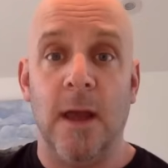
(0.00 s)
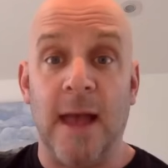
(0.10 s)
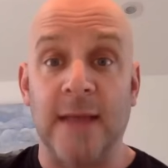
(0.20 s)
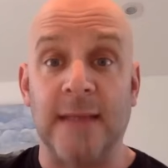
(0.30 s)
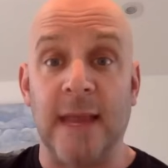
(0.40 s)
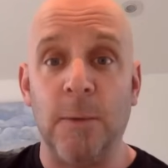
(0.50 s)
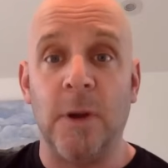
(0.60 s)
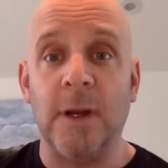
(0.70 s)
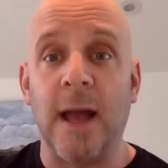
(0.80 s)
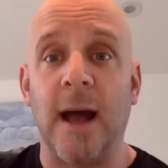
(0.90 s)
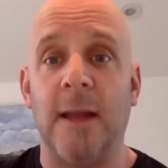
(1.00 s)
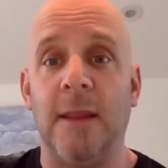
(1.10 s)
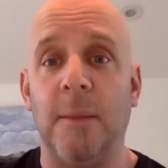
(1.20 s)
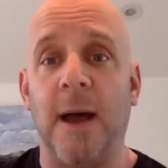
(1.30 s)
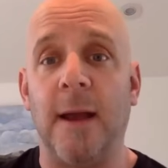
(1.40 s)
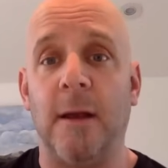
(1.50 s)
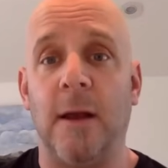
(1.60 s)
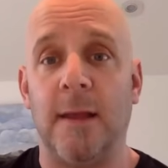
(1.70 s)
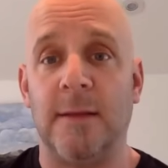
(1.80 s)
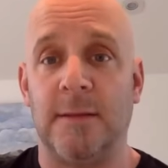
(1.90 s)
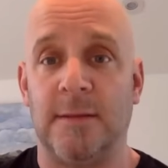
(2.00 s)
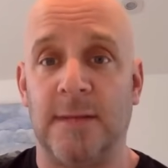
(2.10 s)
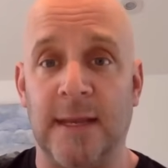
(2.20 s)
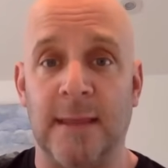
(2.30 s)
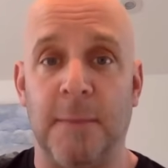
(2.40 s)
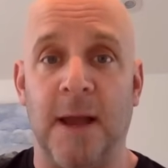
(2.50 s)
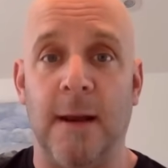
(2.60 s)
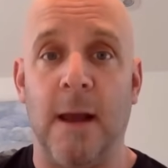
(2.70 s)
Has anyone gotten the buyer, taken the buyer